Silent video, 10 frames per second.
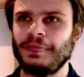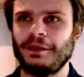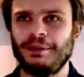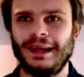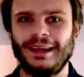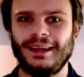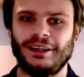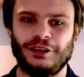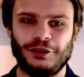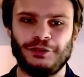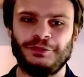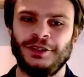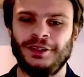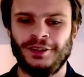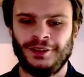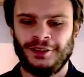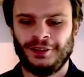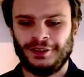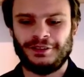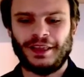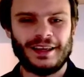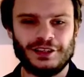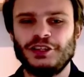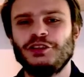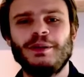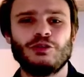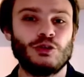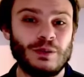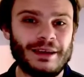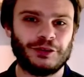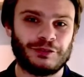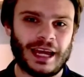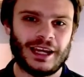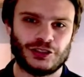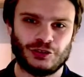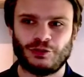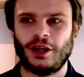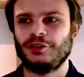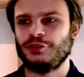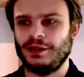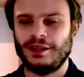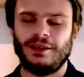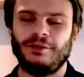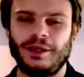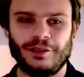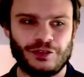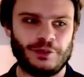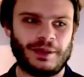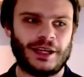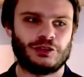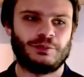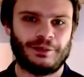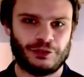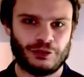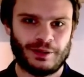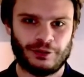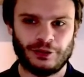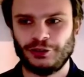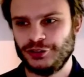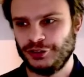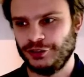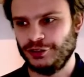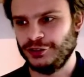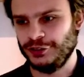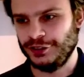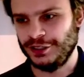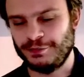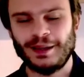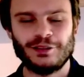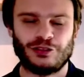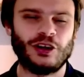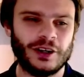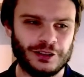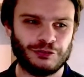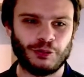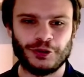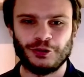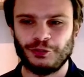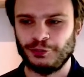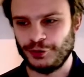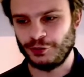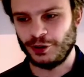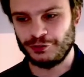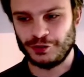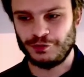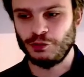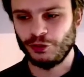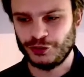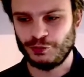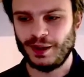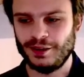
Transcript: playing, I don't know, that it depends on your level of casual, right? We hear the term casual bounced around a lot, and it depends kind of what you're after. If you want to win